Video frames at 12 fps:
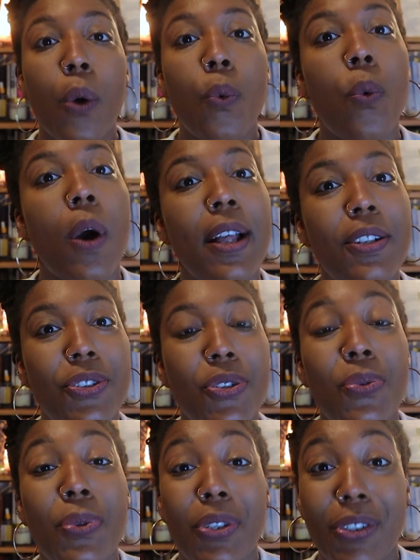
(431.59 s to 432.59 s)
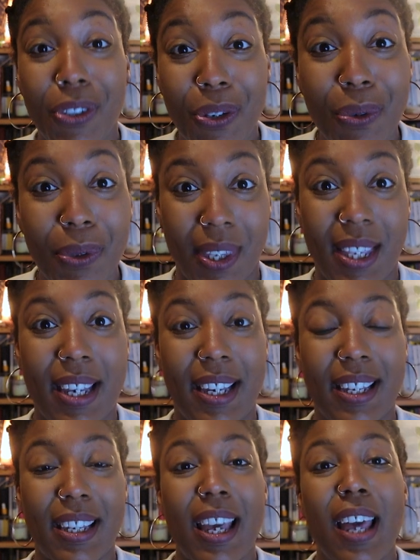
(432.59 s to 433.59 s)
what do you
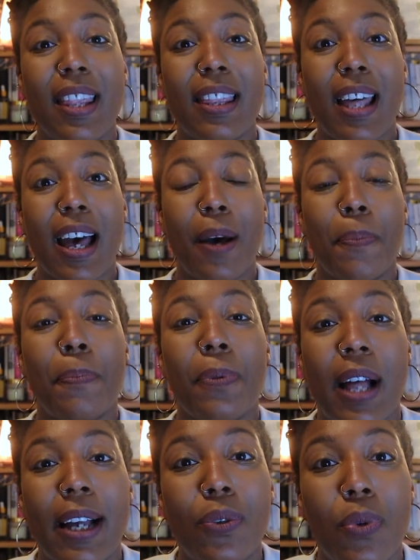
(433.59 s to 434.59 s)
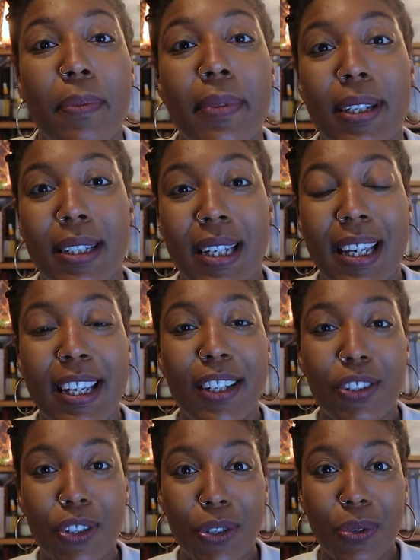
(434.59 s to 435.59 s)
think that black women
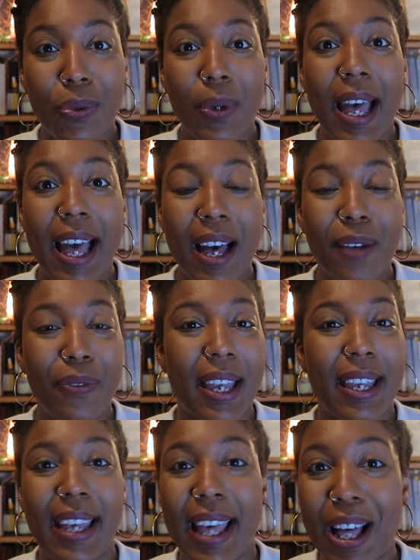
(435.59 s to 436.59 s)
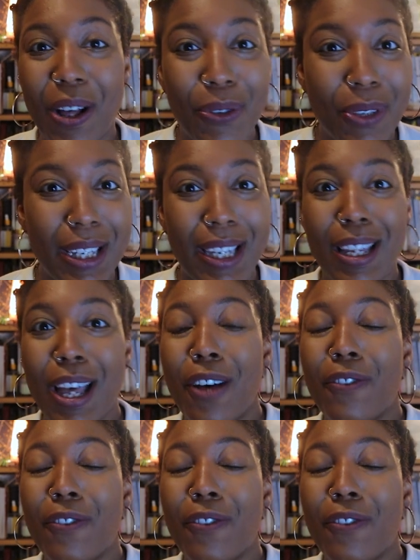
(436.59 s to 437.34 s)
need to have a healthy,